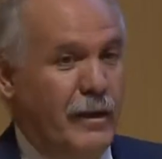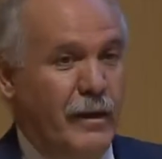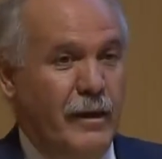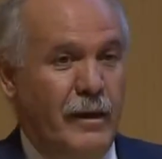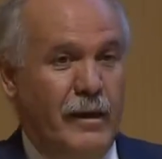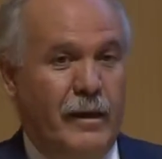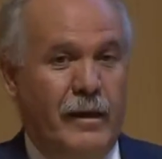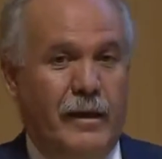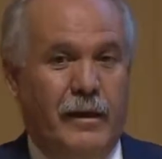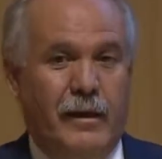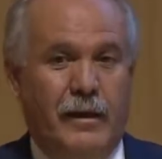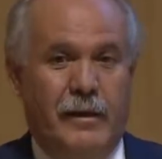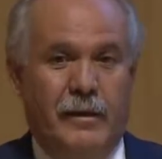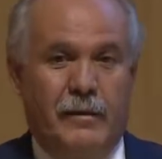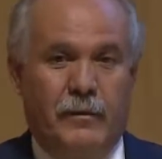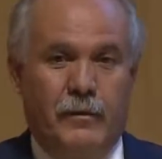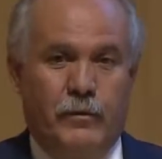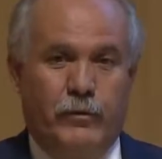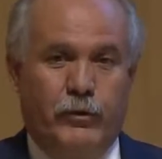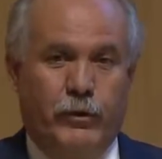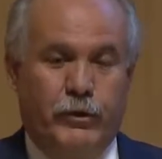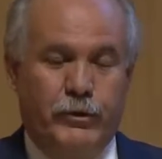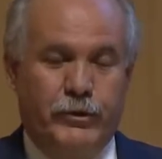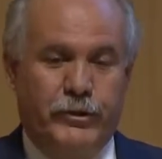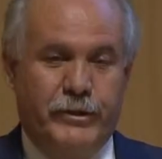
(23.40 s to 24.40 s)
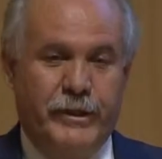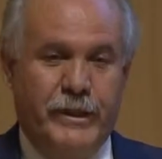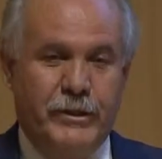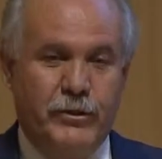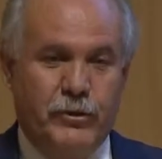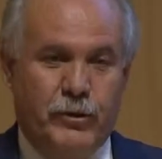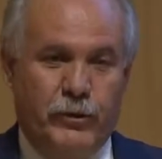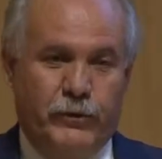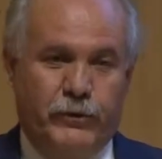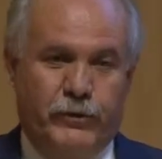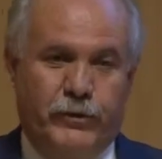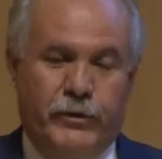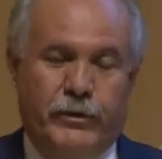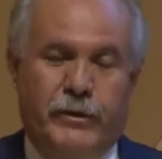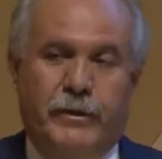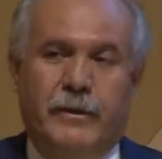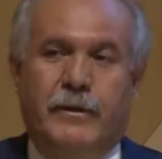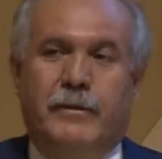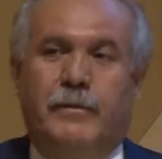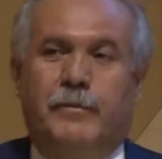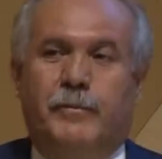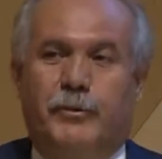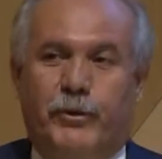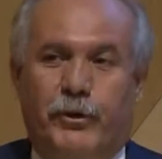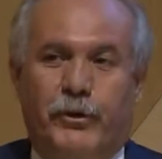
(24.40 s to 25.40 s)
For the rest of the
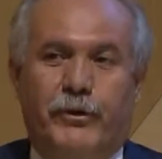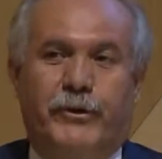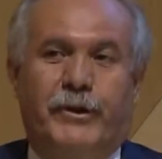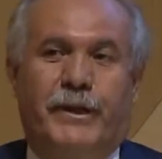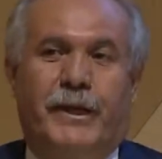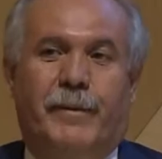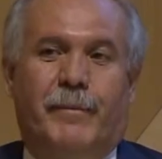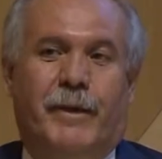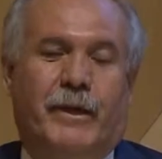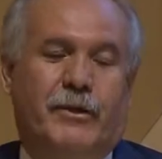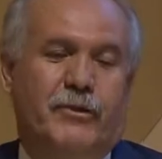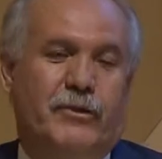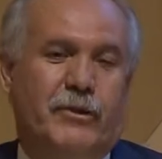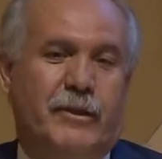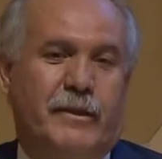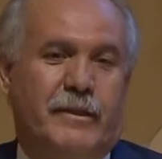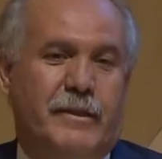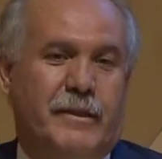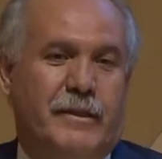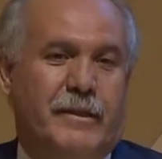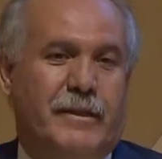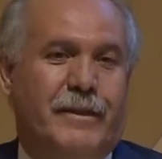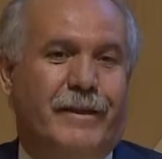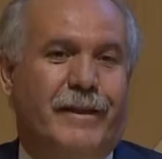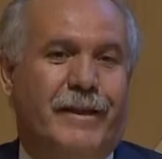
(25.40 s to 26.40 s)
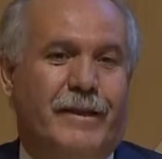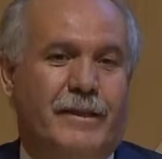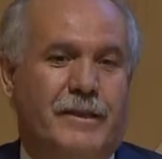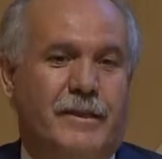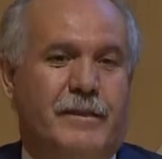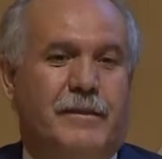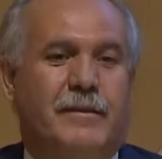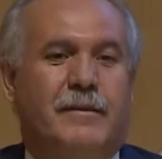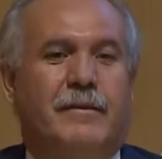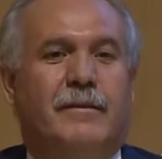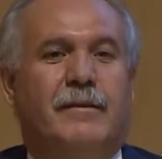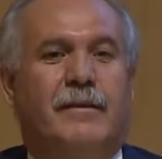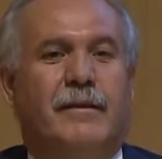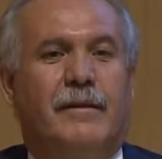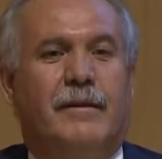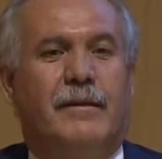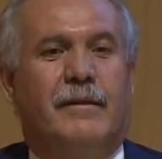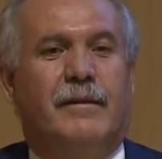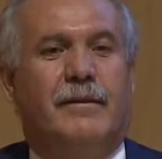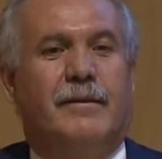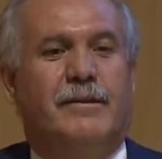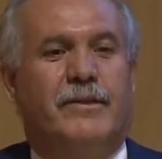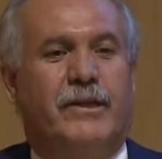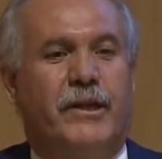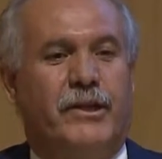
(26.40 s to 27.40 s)
program, actually, this is the last
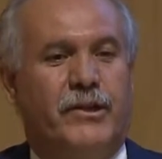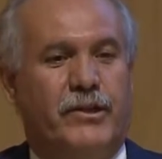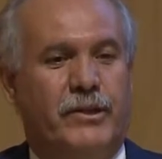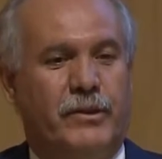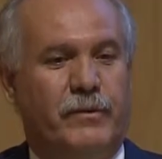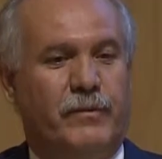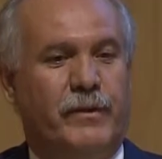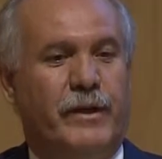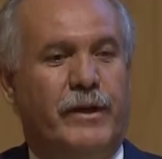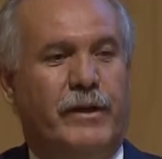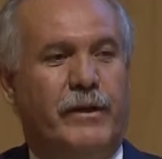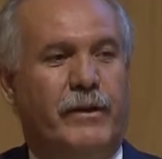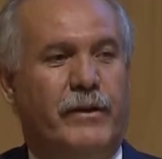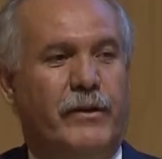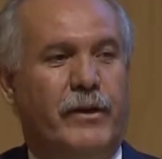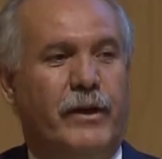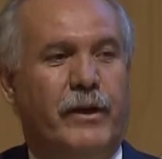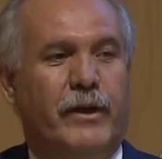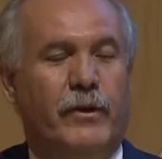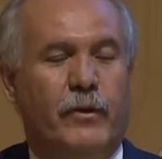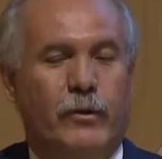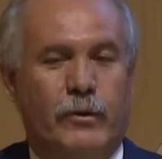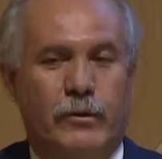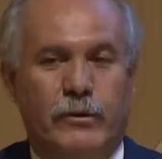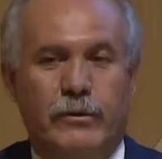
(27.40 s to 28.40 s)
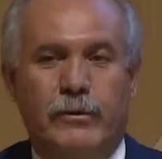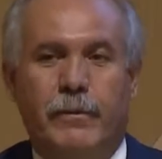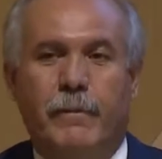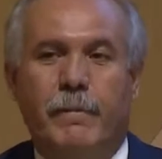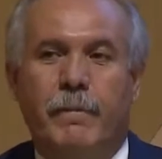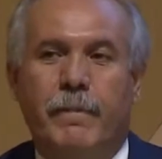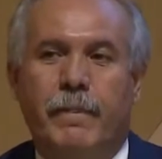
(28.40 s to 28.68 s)
session we are going to hold.